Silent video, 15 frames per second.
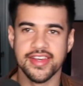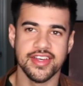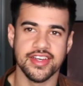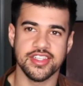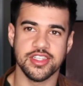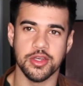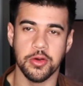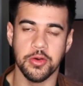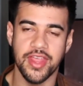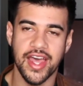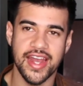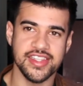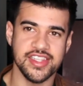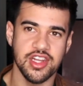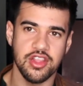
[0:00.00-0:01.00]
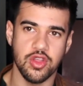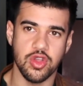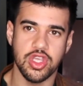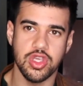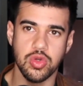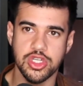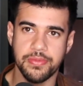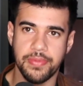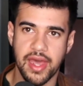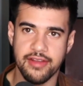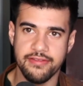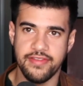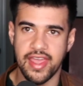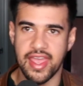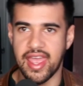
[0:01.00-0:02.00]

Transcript: So that is another huge benefit.